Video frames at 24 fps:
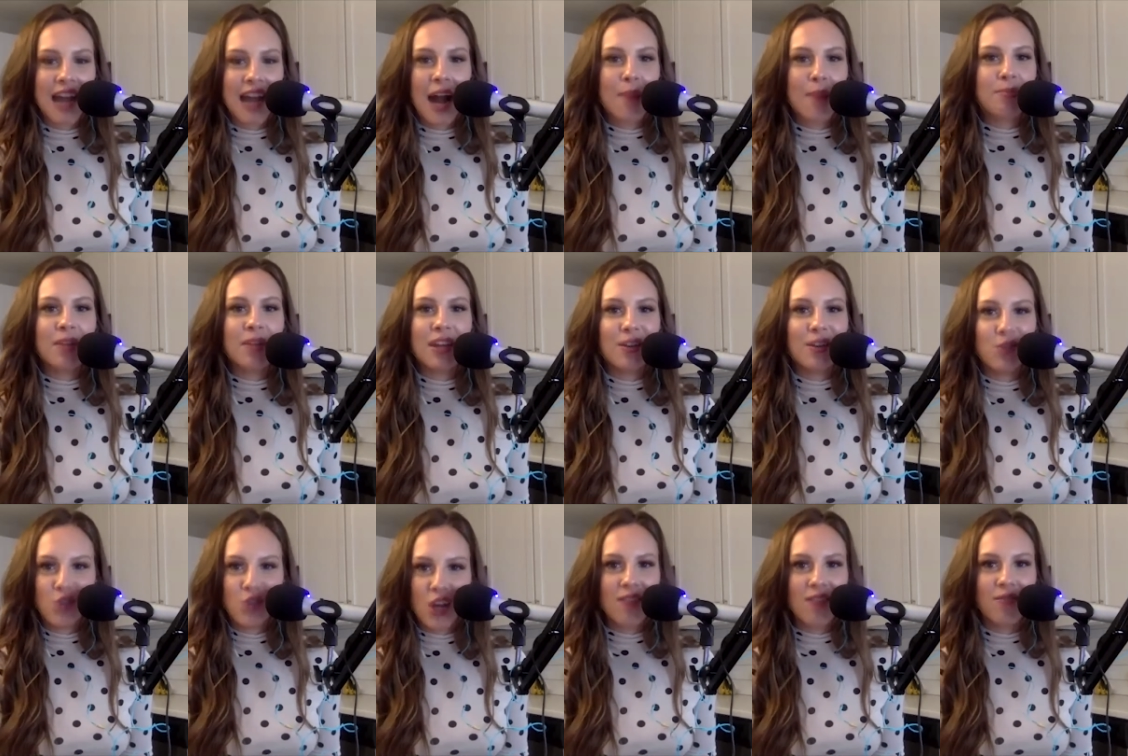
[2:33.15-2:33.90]
I
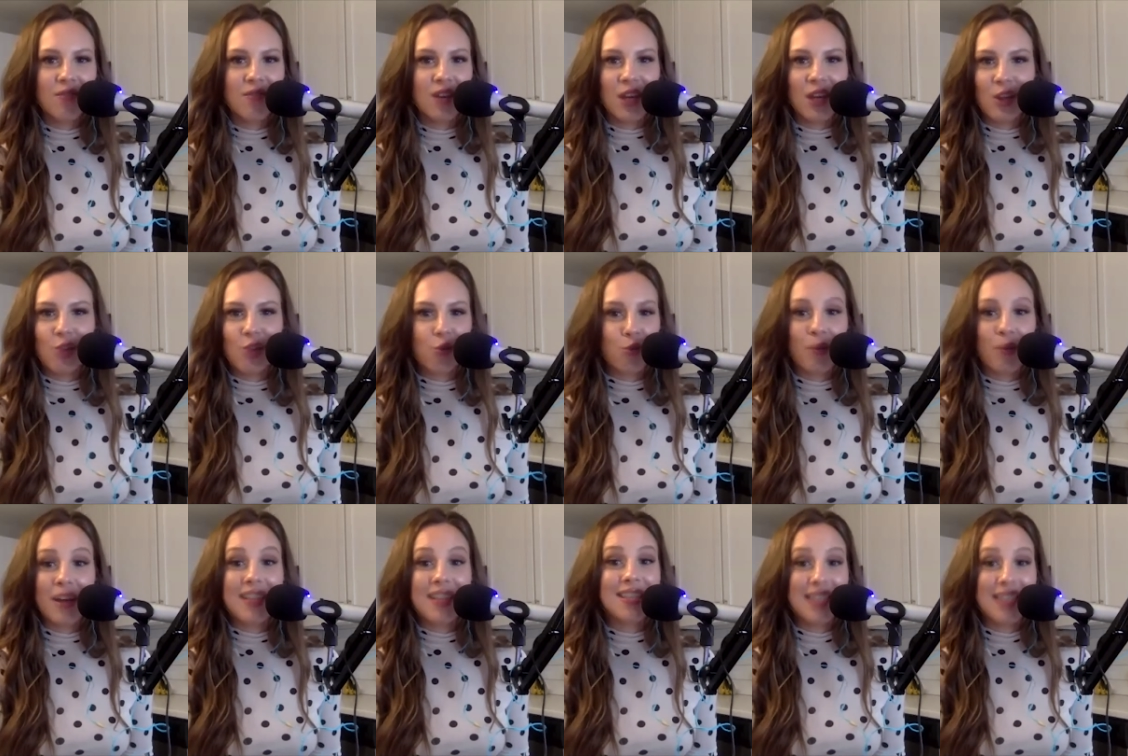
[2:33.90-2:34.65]
played JV through
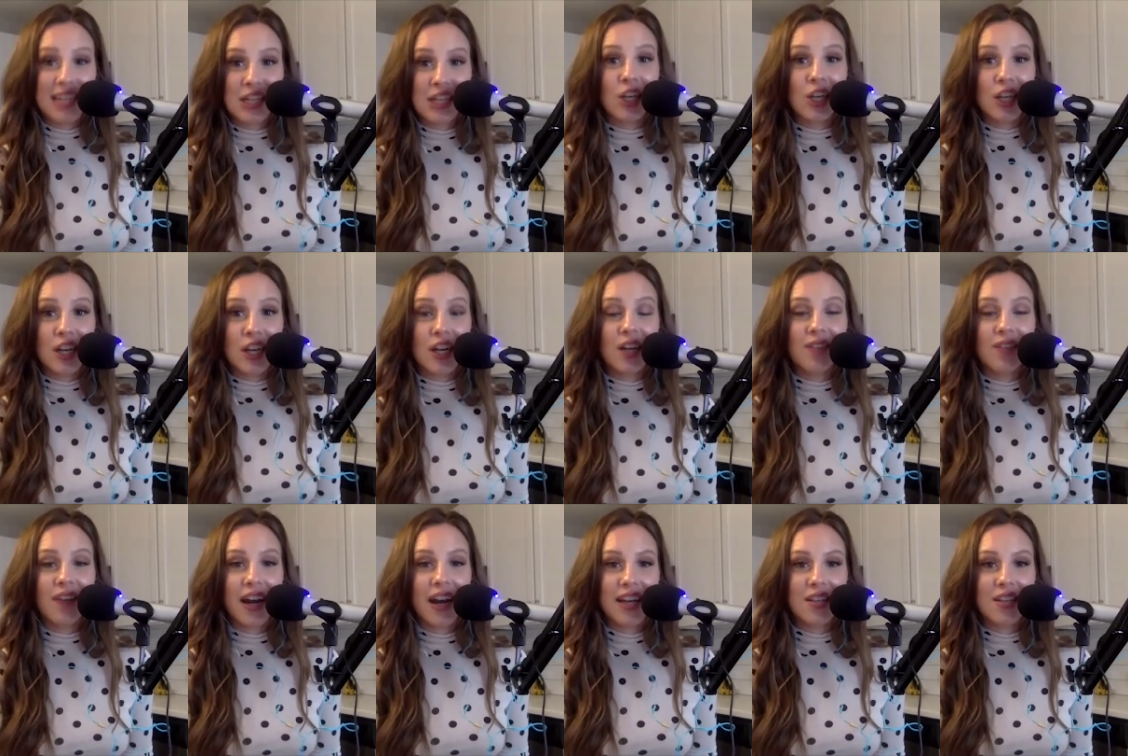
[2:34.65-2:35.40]
my senior year
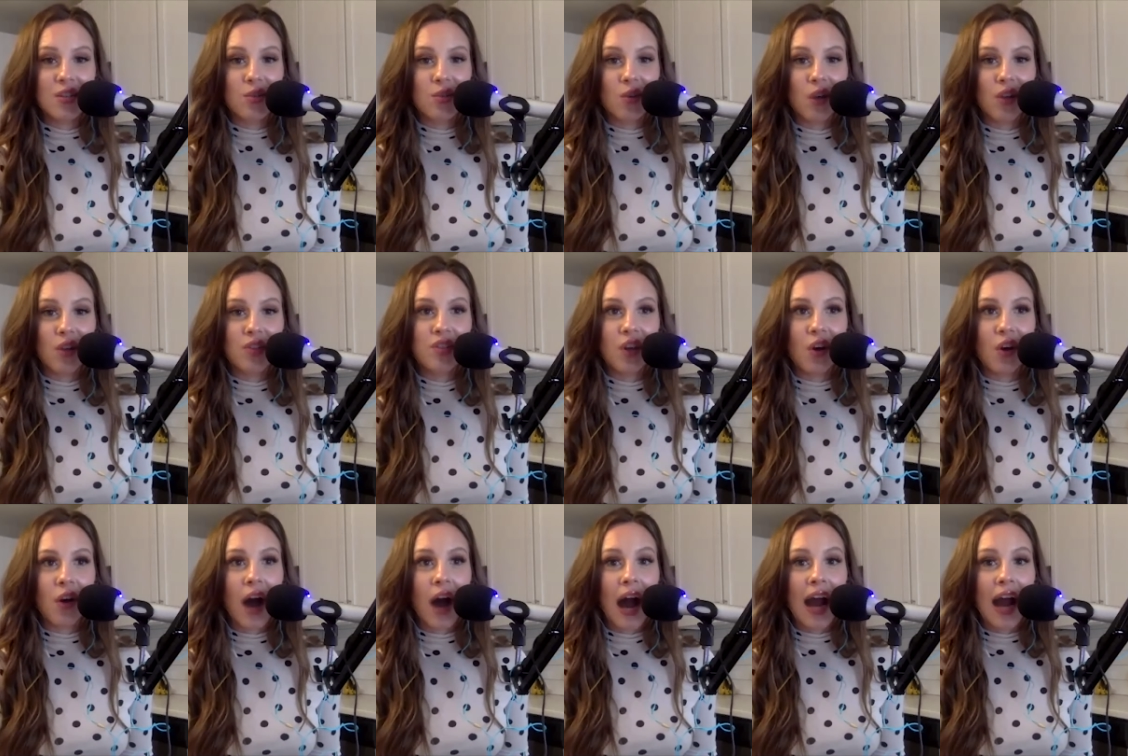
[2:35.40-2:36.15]
of high school.
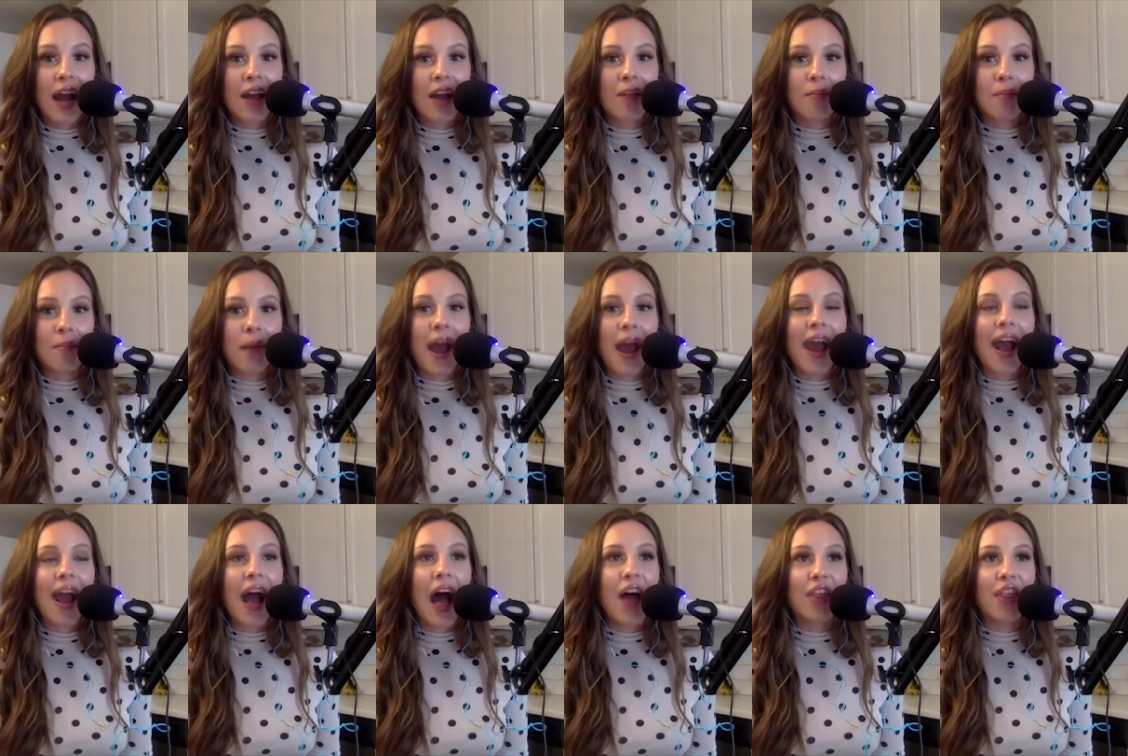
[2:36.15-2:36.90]
So I
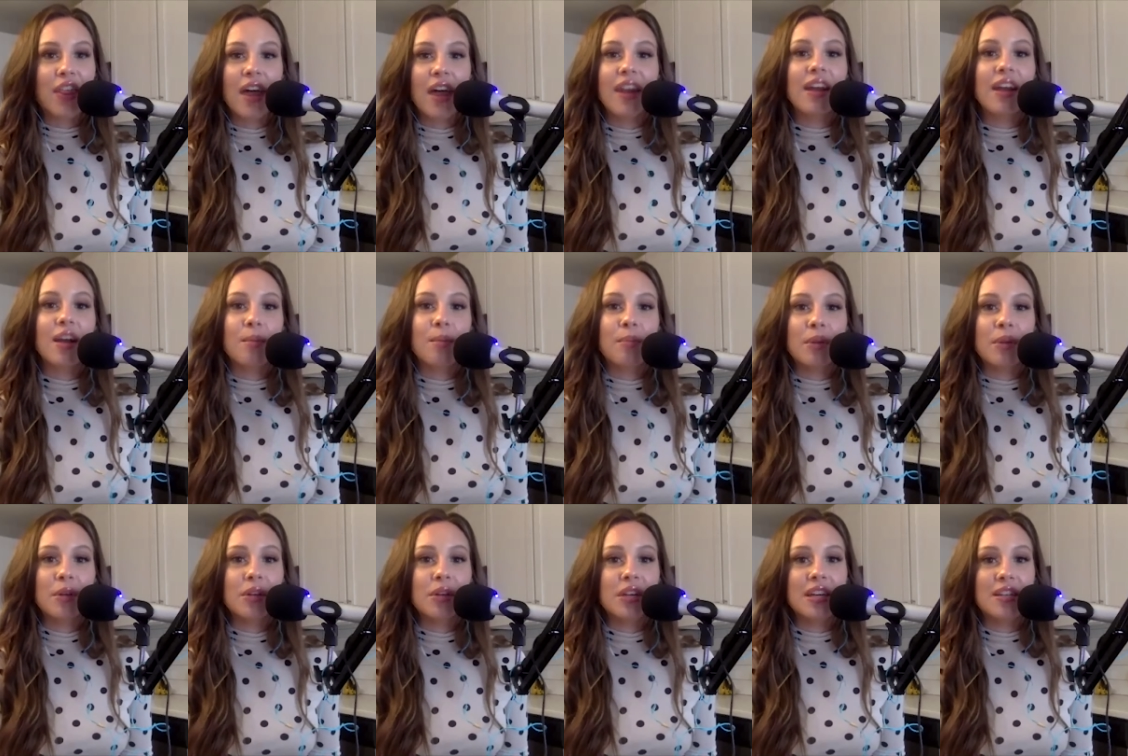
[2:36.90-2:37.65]
my athletic
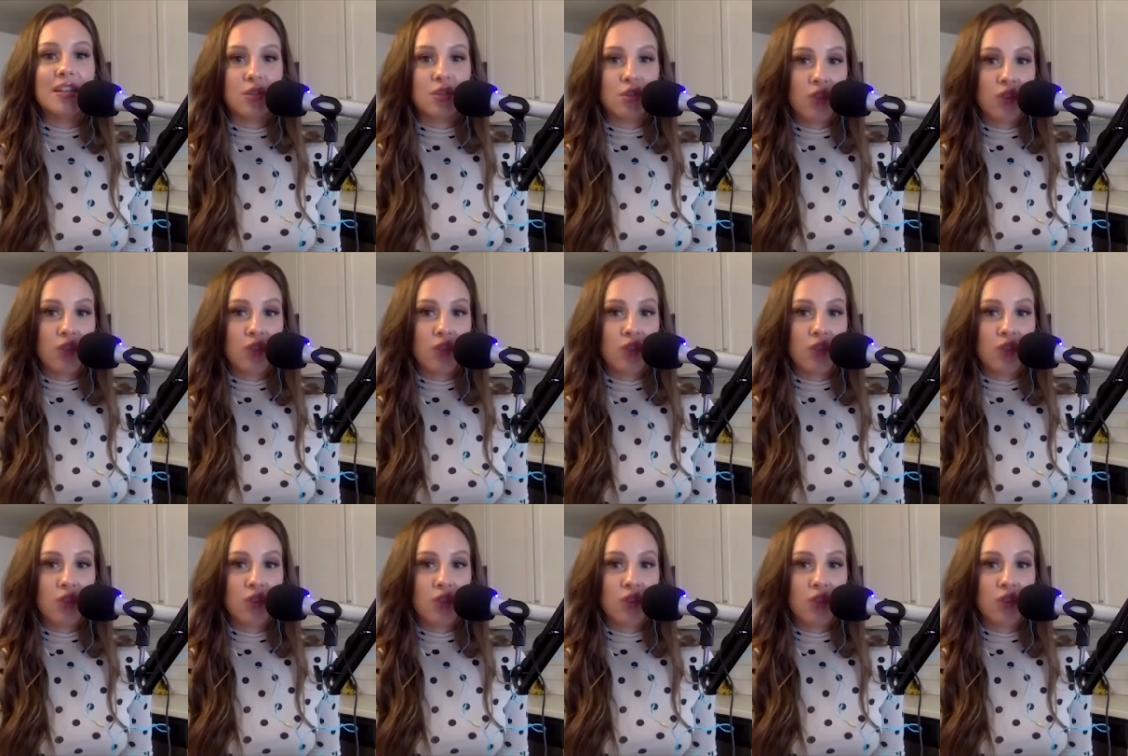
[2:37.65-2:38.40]
ability is
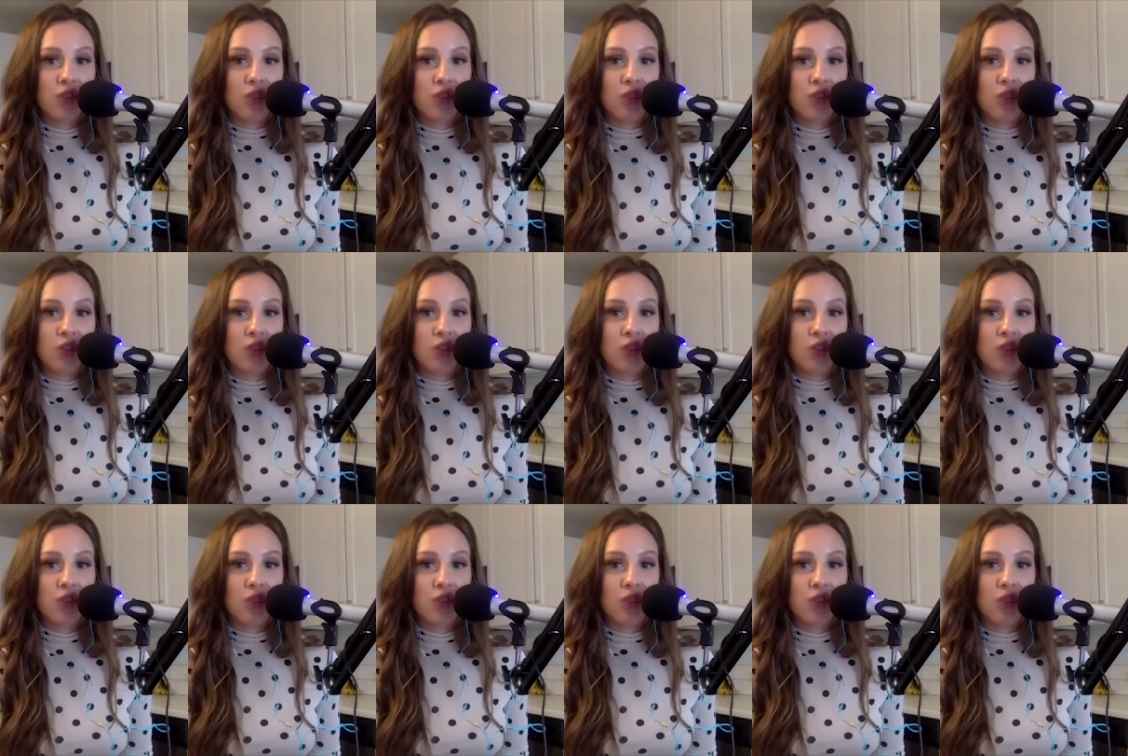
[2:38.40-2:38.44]
tragic